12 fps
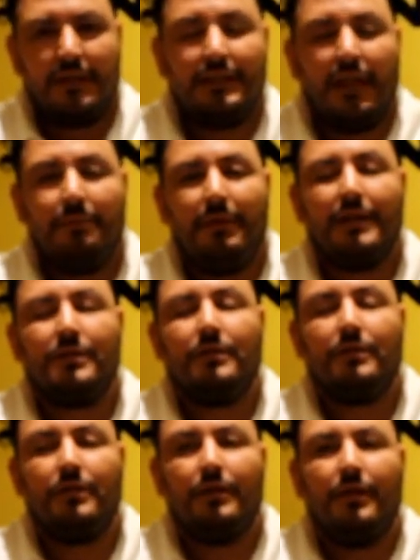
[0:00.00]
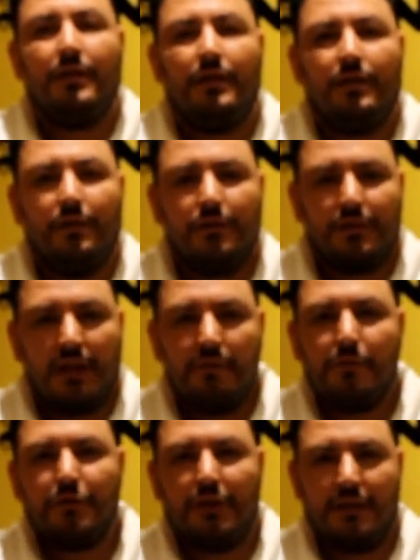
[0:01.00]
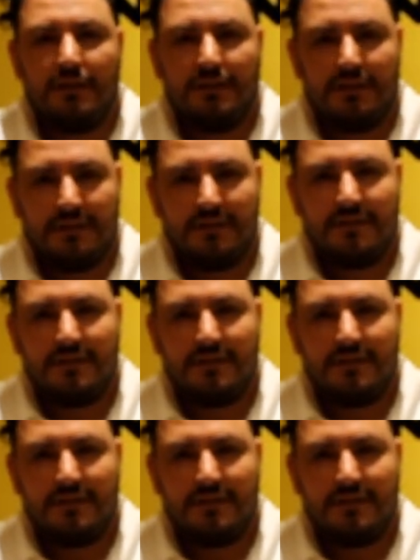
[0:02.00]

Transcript: His name is Gustavo Sanchez.